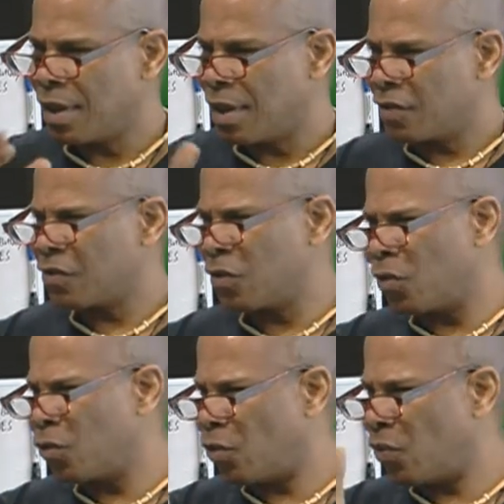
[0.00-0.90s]

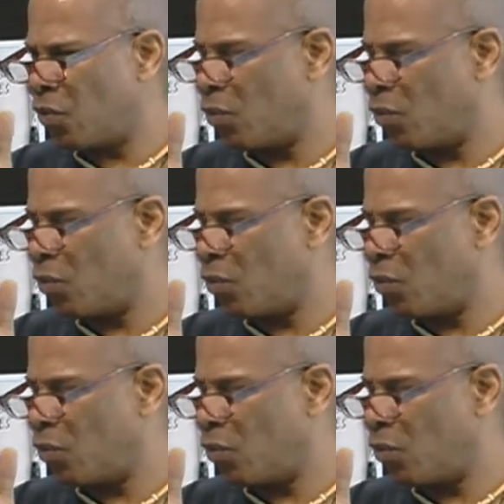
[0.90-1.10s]
So,